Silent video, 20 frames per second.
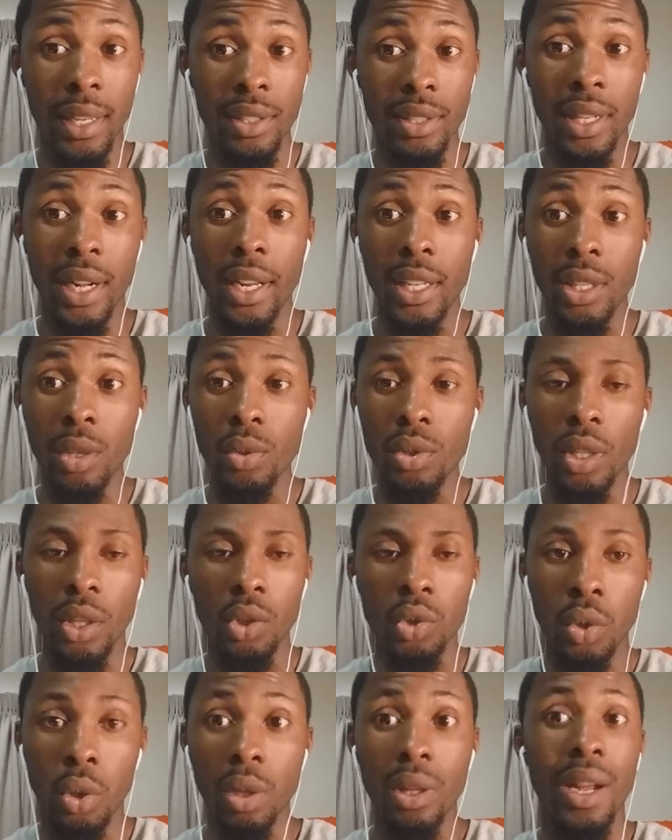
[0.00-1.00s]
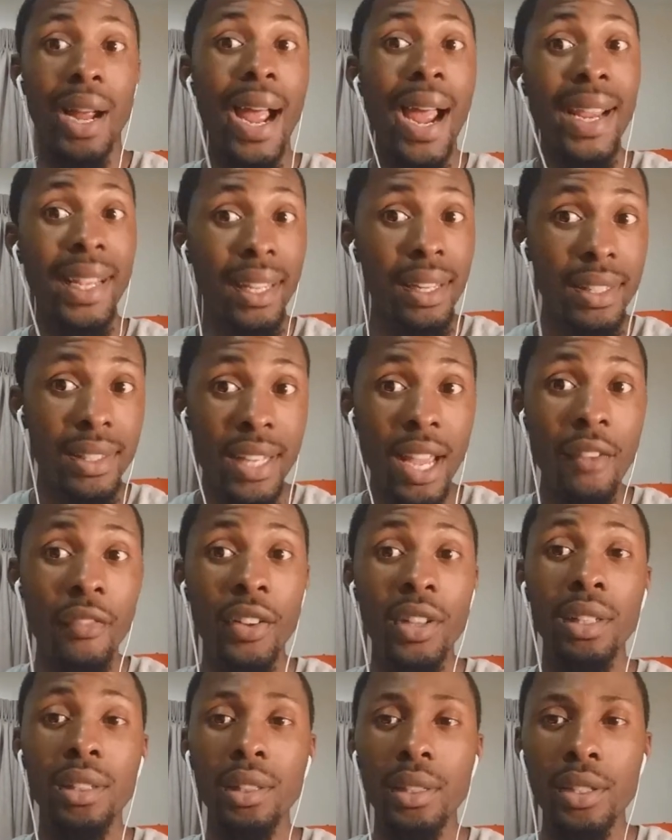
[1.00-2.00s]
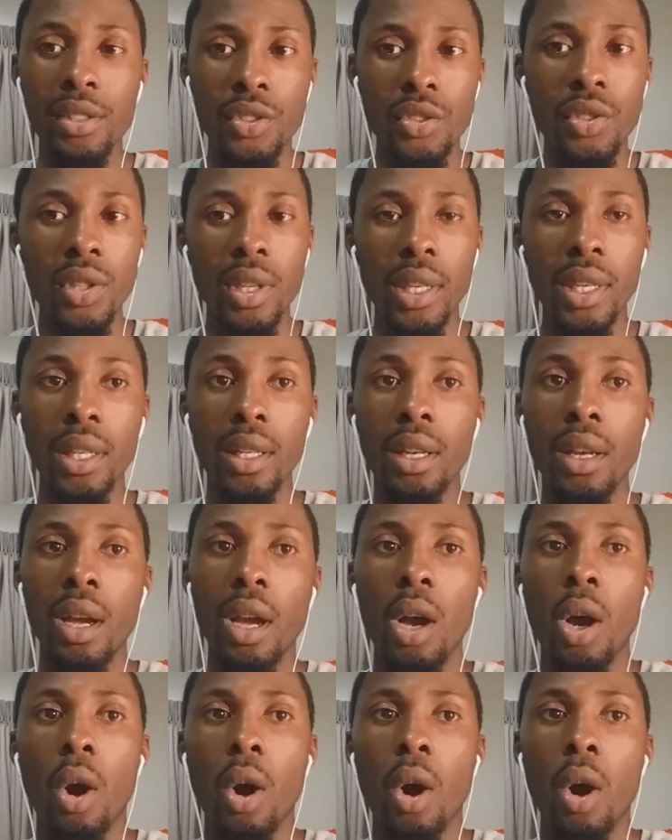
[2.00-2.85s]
said, I use the controller. I can definitely see.